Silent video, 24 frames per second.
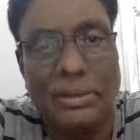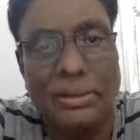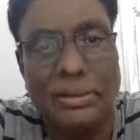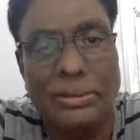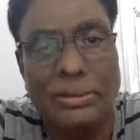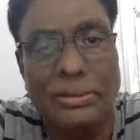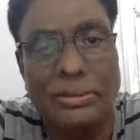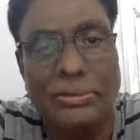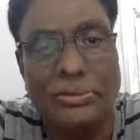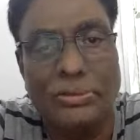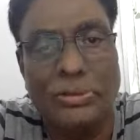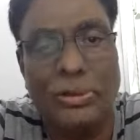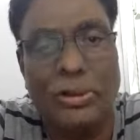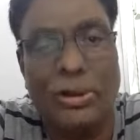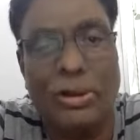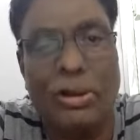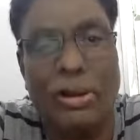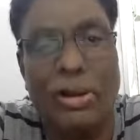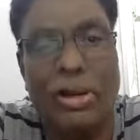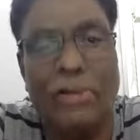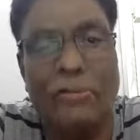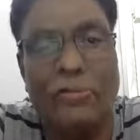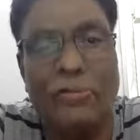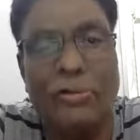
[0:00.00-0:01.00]
So
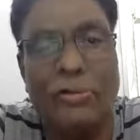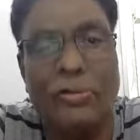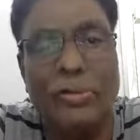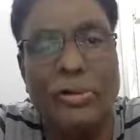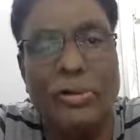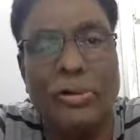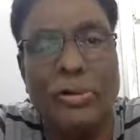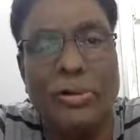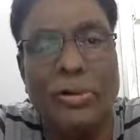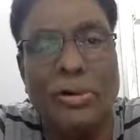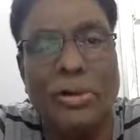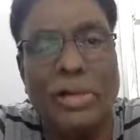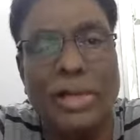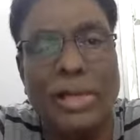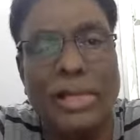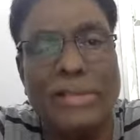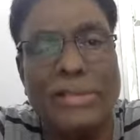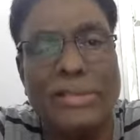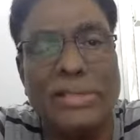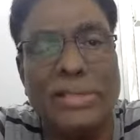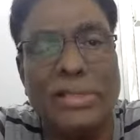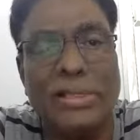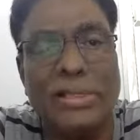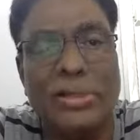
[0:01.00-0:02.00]
all of you will go and
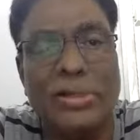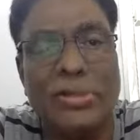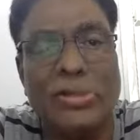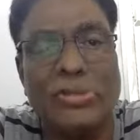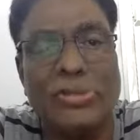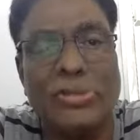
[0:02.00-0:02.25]
answer the question